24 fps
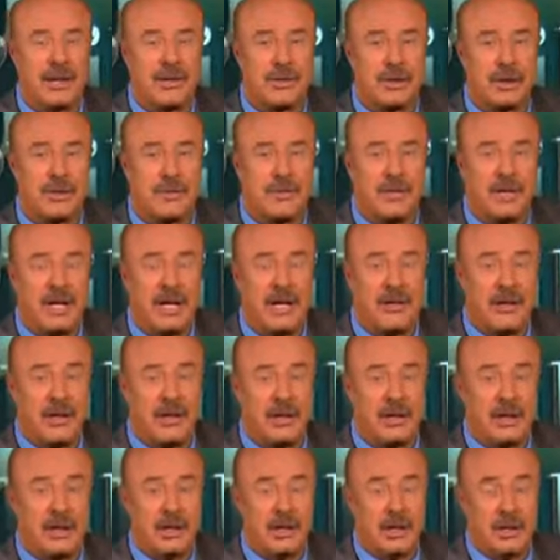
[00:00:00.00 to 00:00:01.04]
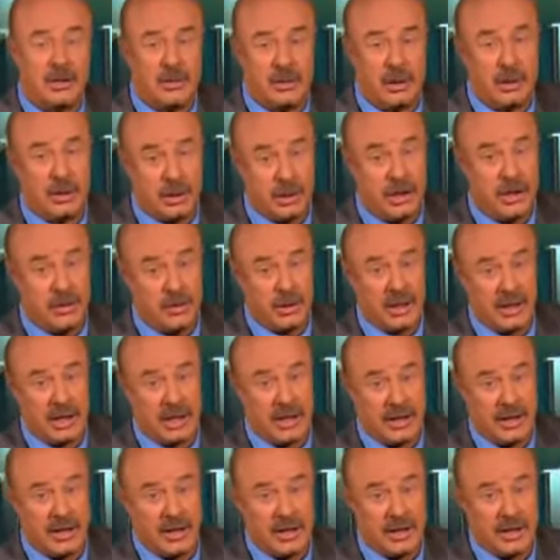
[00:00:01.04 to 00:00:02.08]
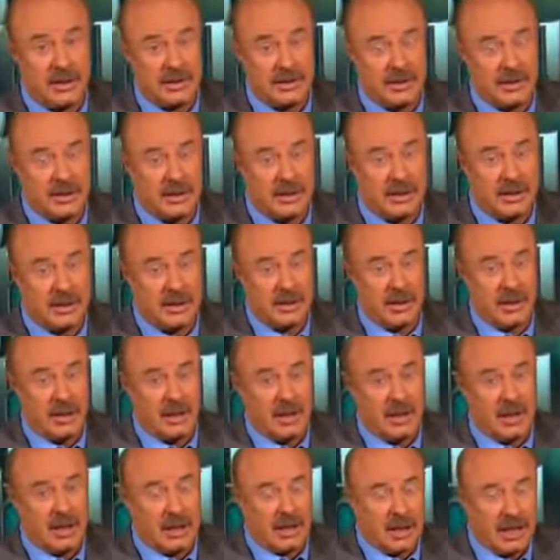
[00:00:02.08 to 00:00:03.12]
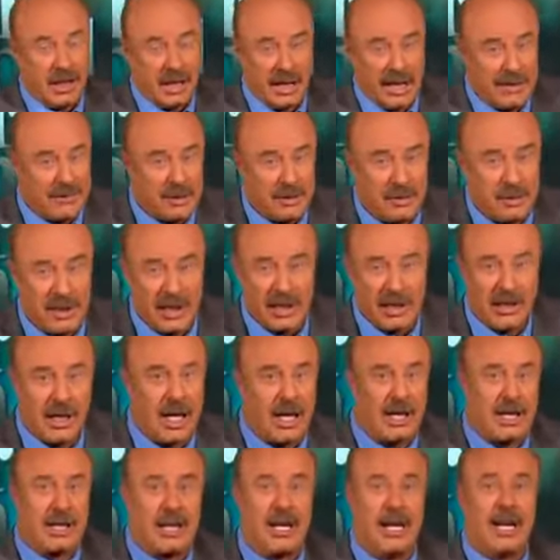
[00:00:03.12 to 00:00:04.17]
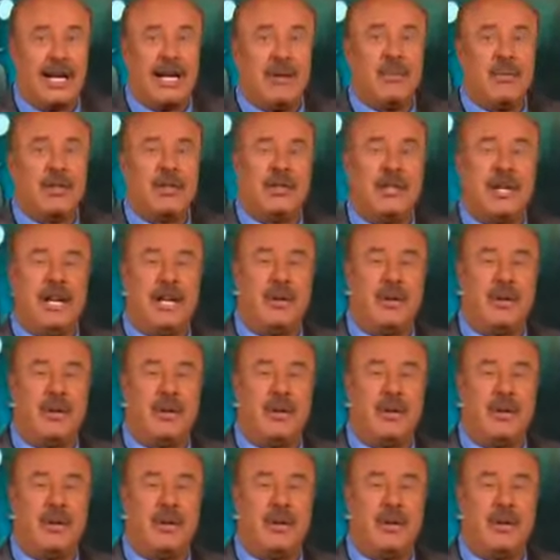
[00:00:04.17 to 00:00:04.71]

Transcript: her father what she really thinks. Now, I've spent a lot of time with Ted